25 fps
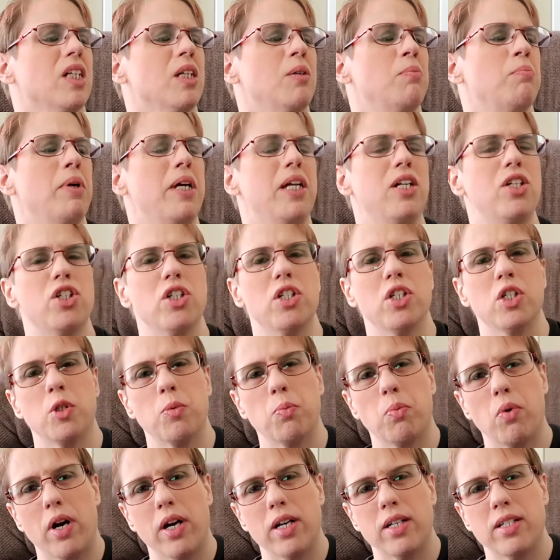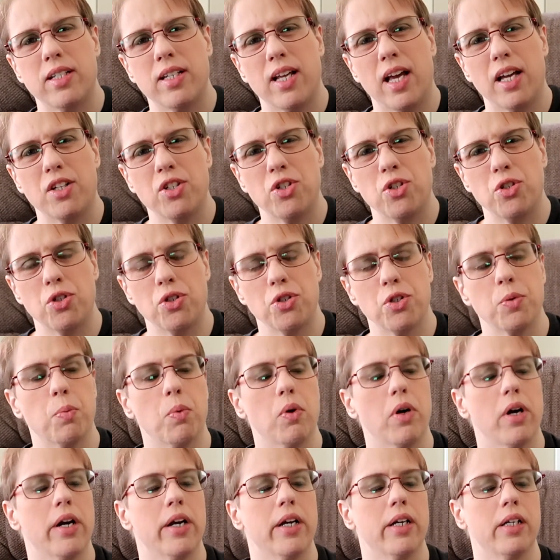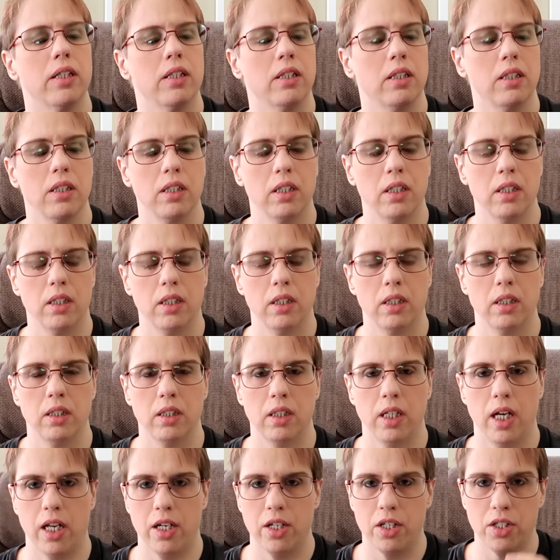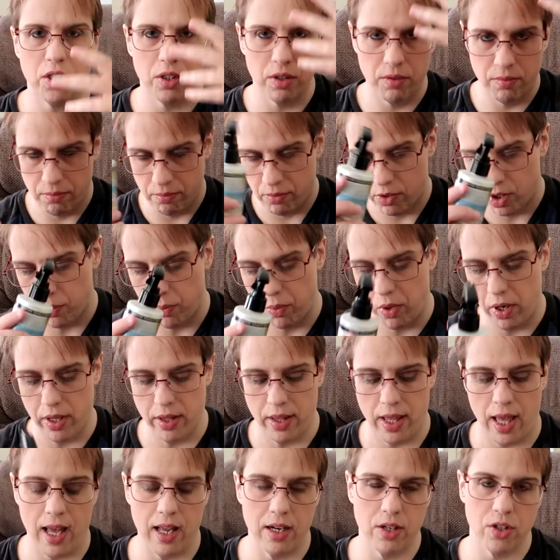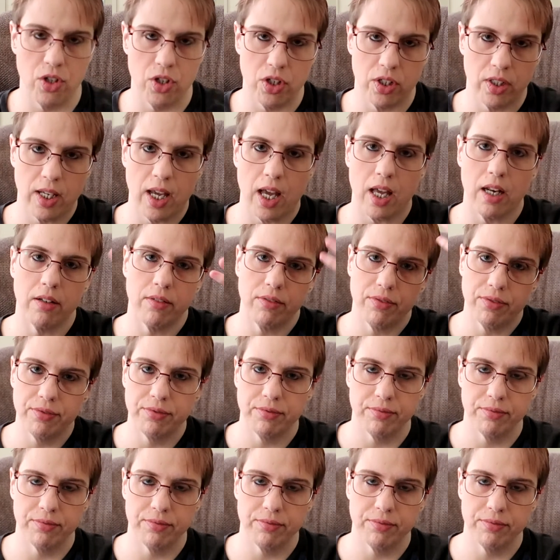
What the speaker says: Beach and Spray Texture Spray. I just spray that and just kind of